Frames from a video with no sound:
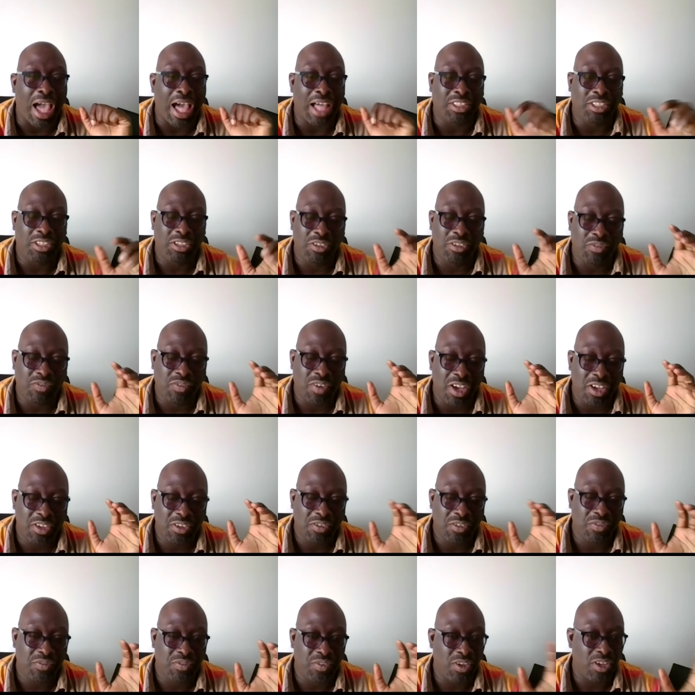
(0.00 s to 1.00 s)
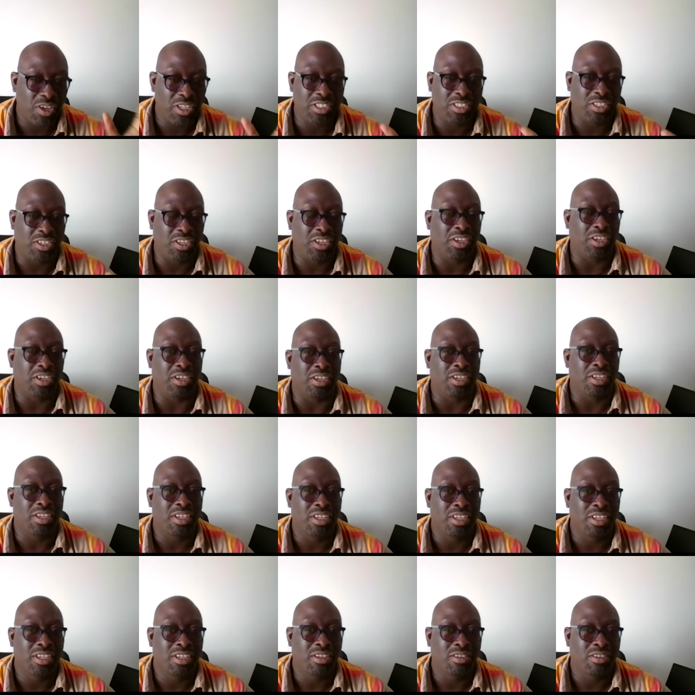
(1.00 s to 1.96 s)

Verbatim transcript: How did you find your first year?